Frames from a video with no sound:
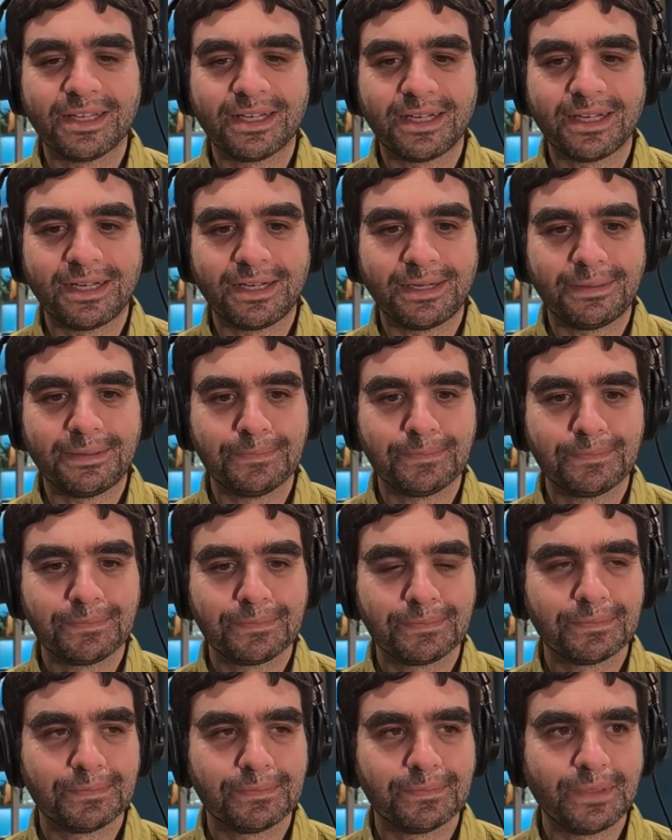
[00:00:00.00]
And
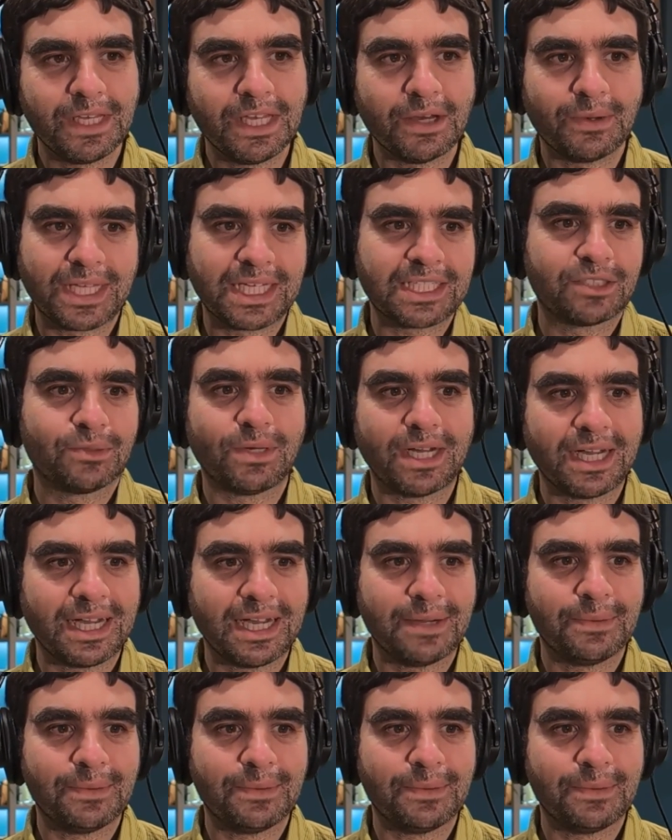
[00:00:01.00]
that's why I